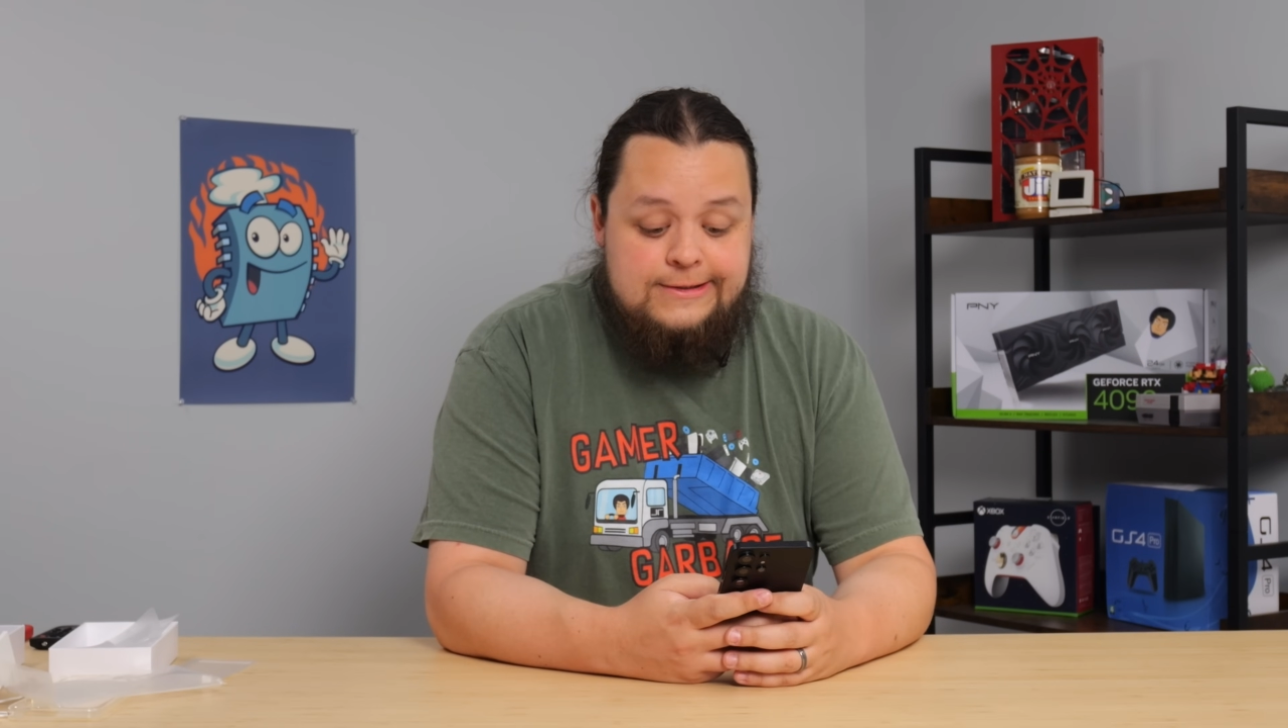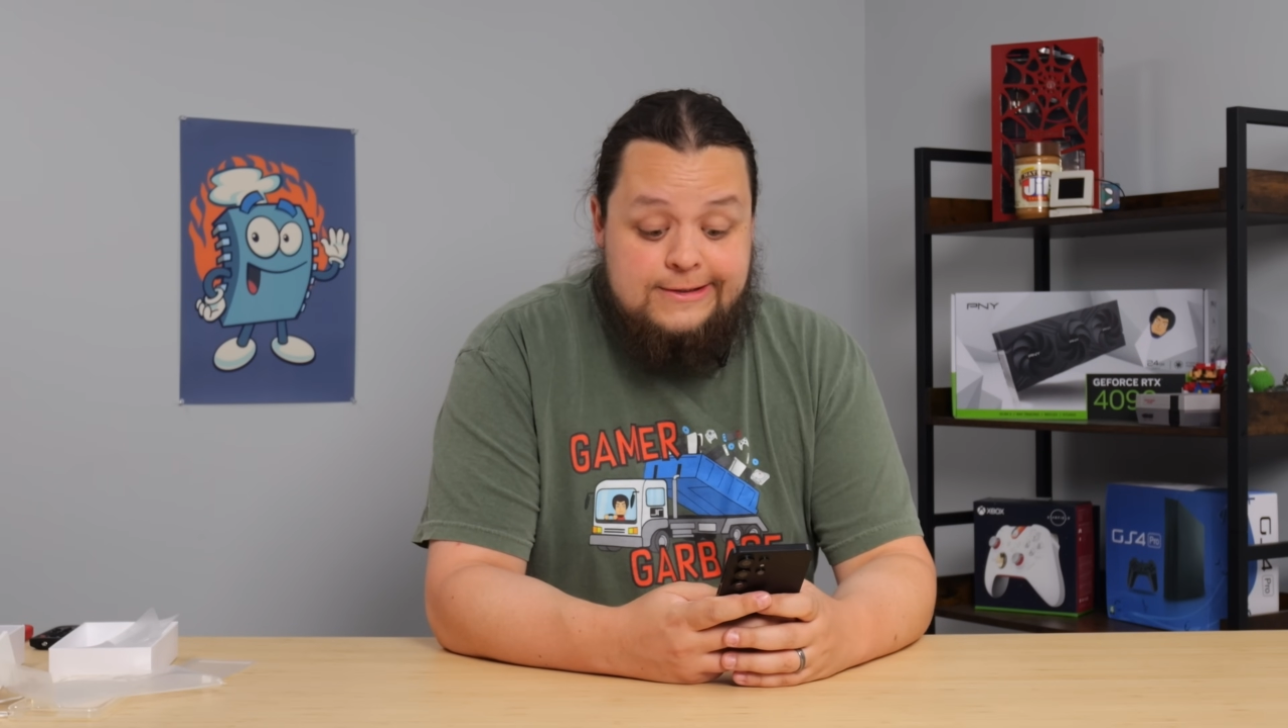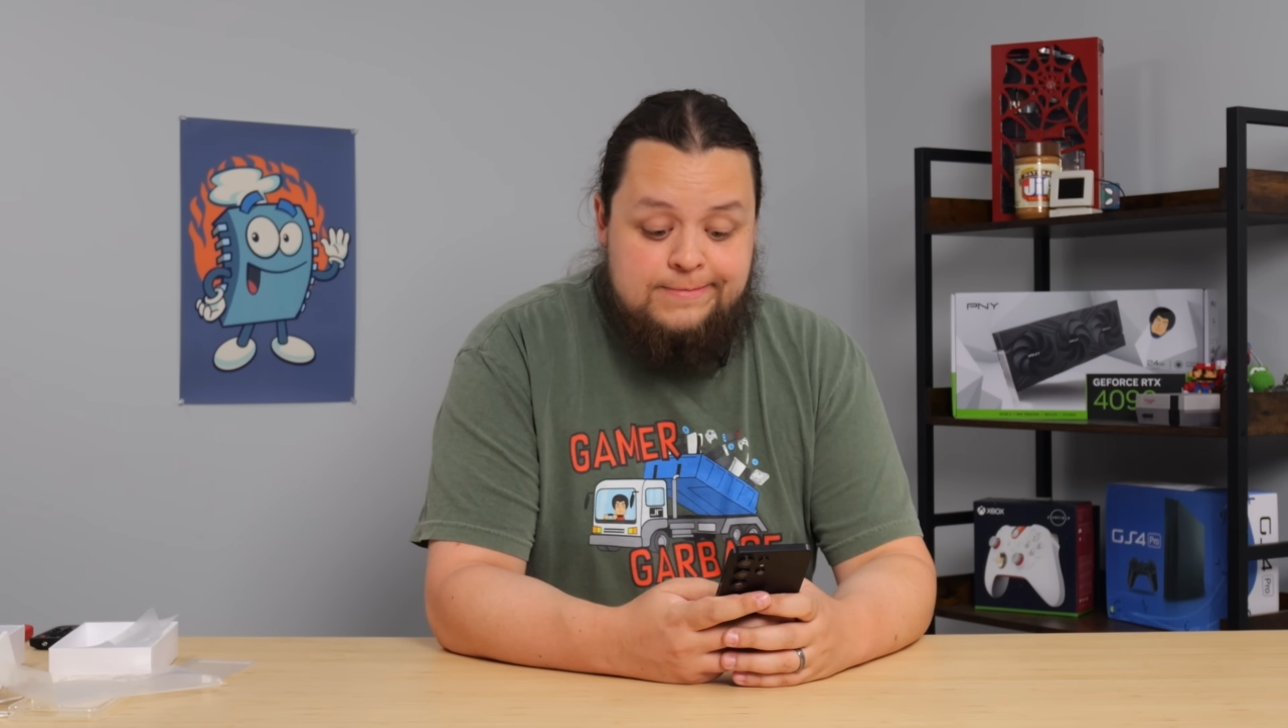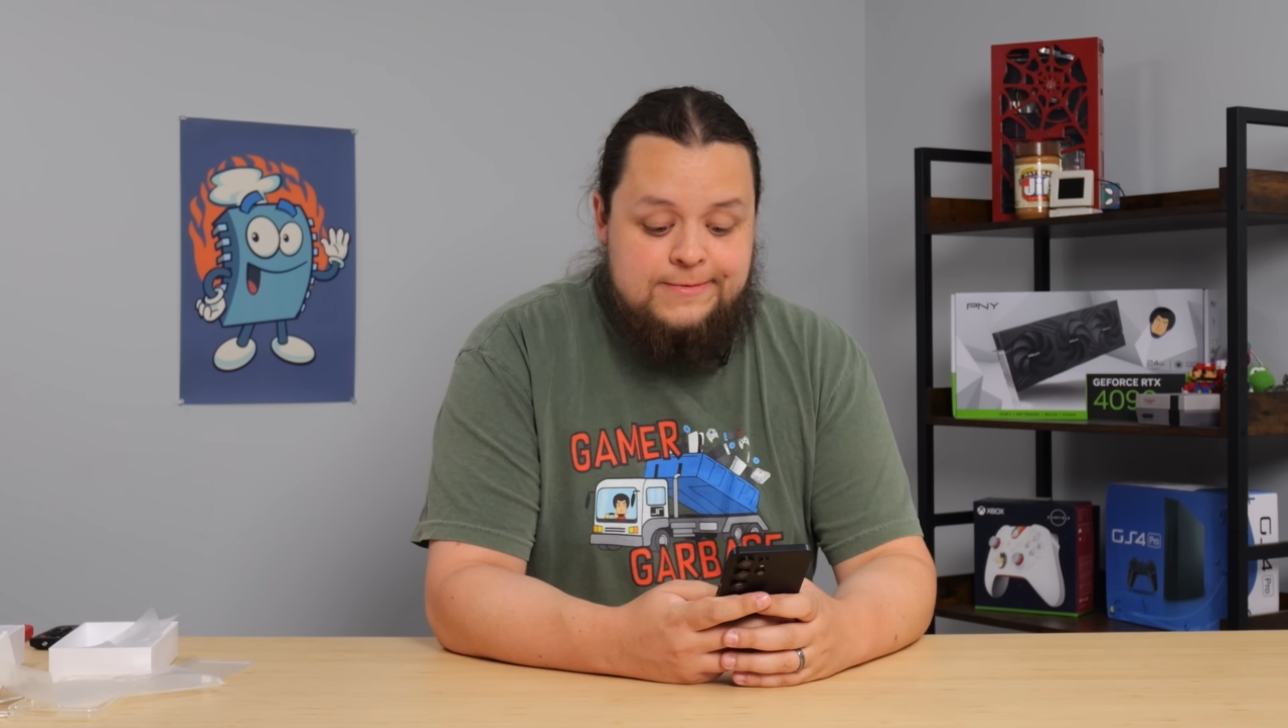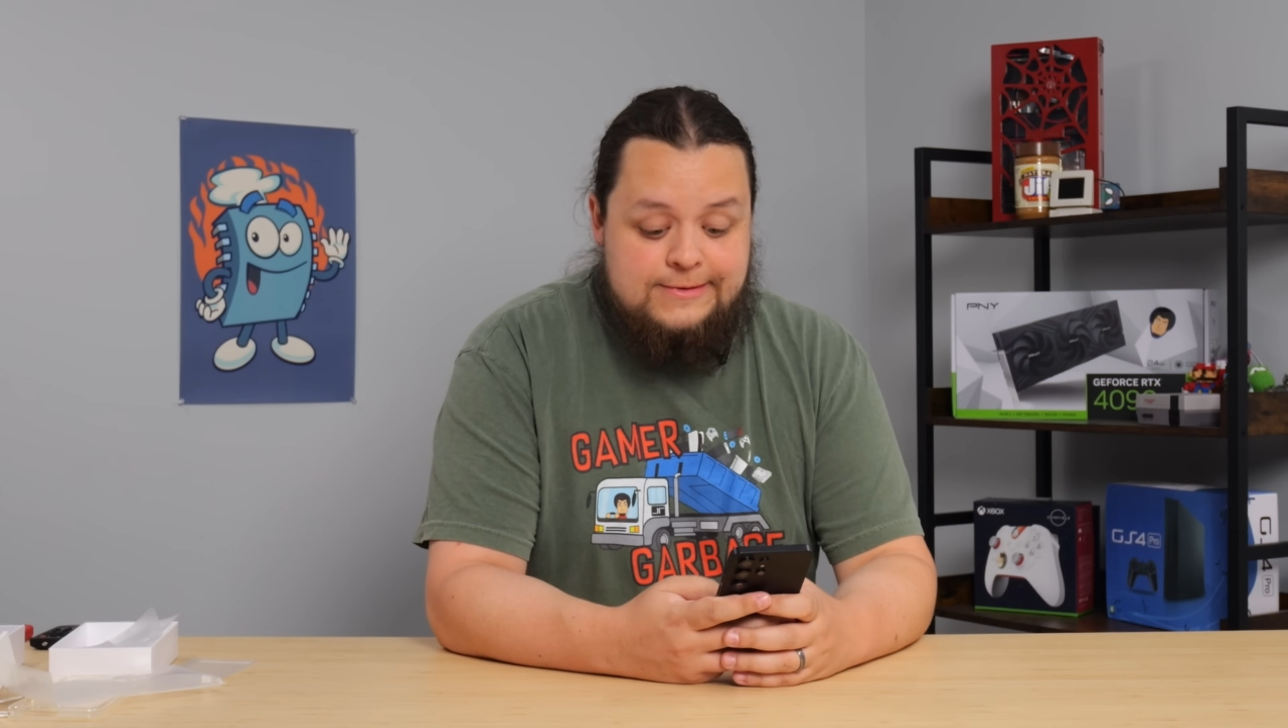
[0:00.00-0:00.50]

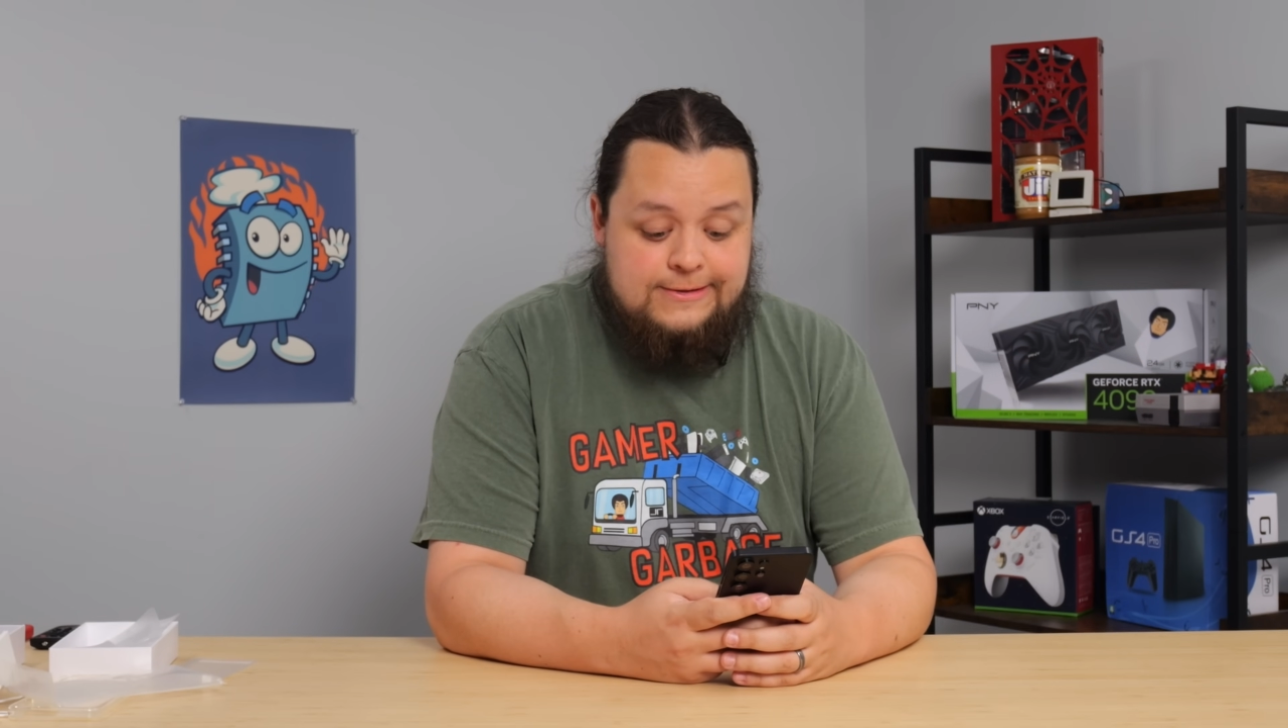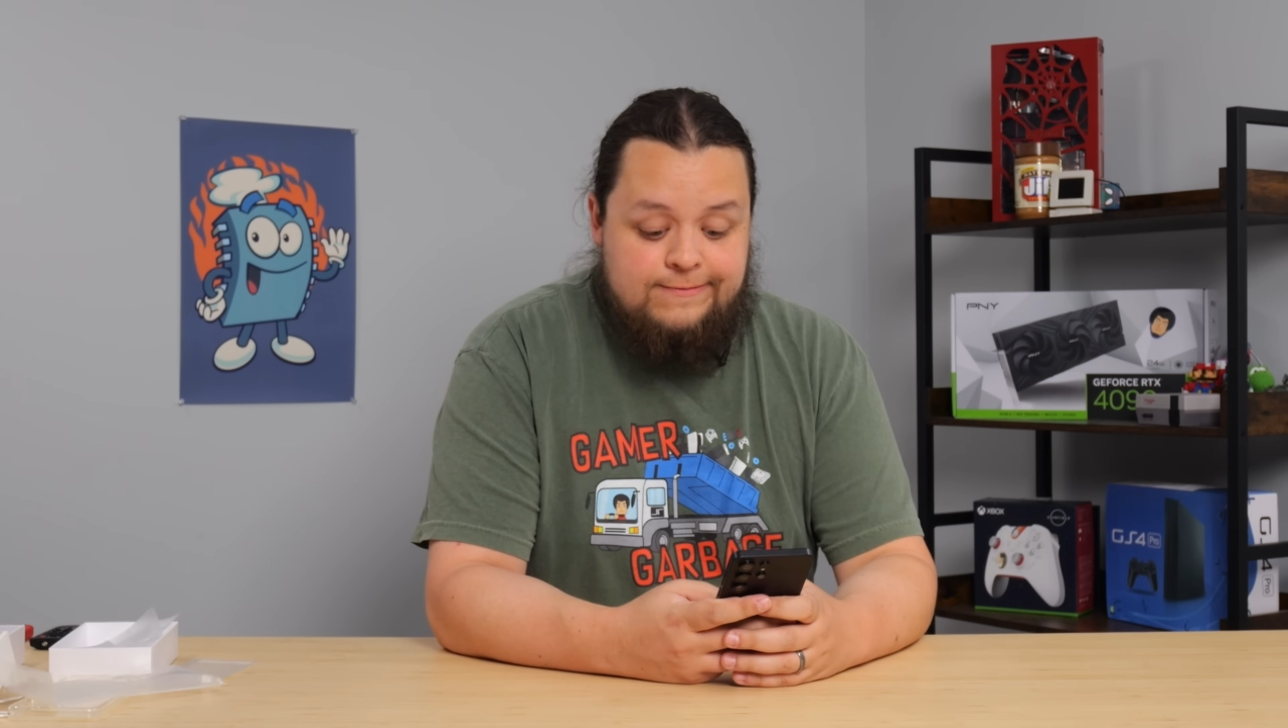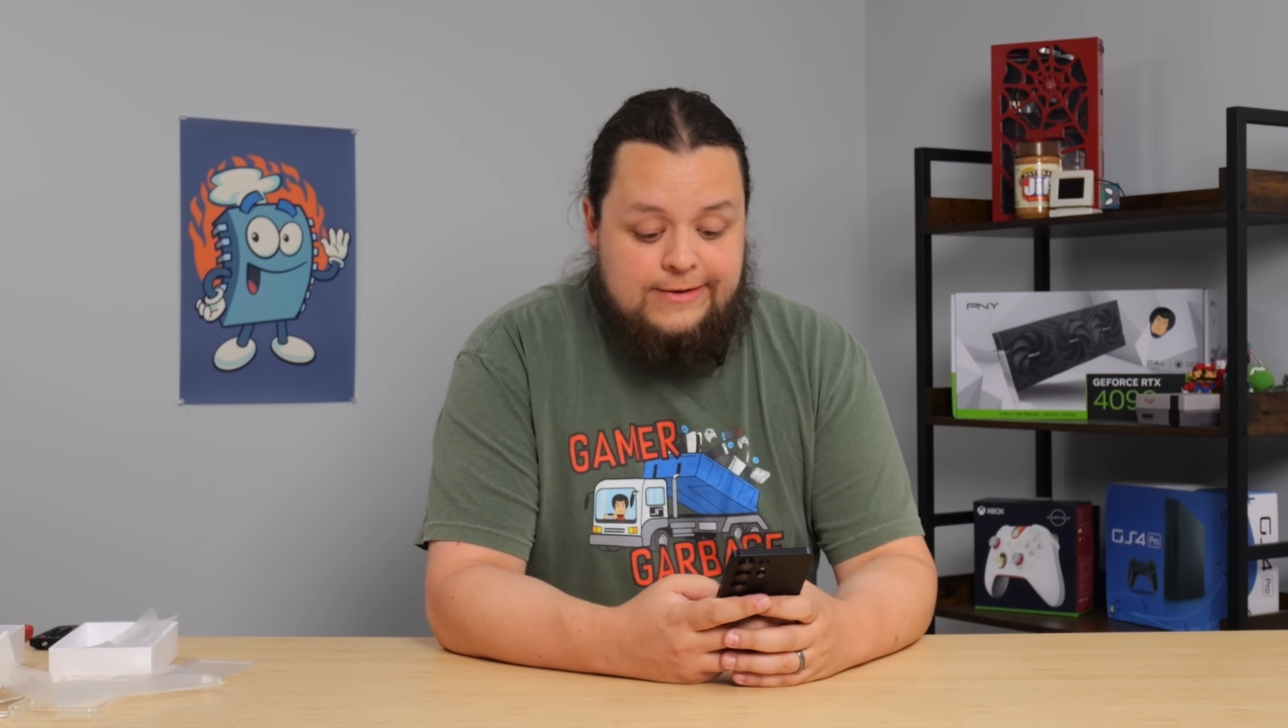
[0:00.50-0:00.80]
apps with that